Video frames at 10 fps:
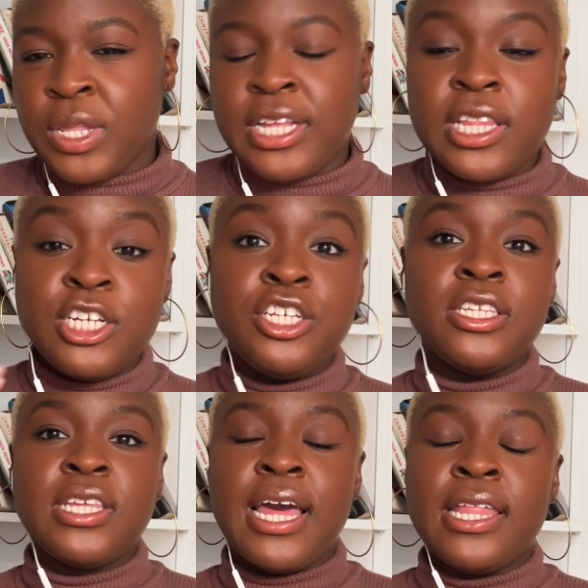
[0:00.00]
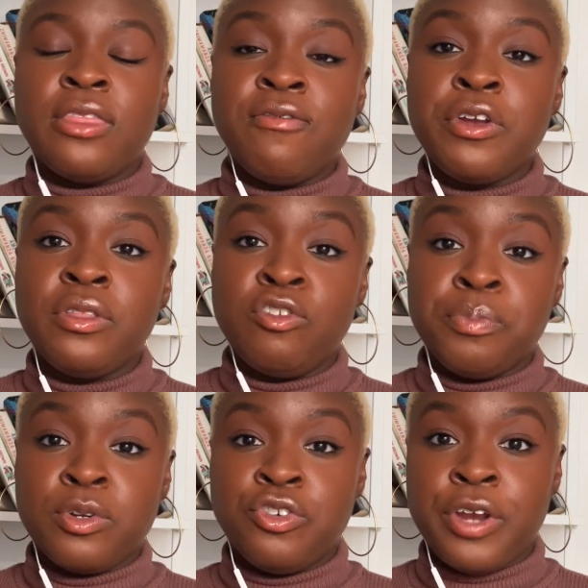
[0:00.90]
like she's at the very least
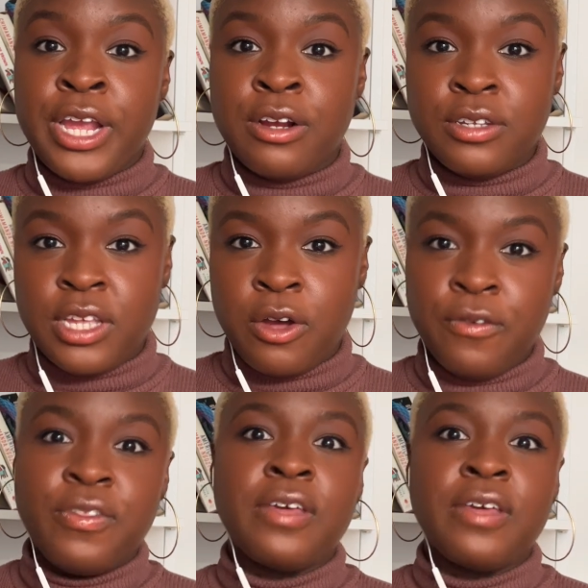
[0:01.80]
portraying herself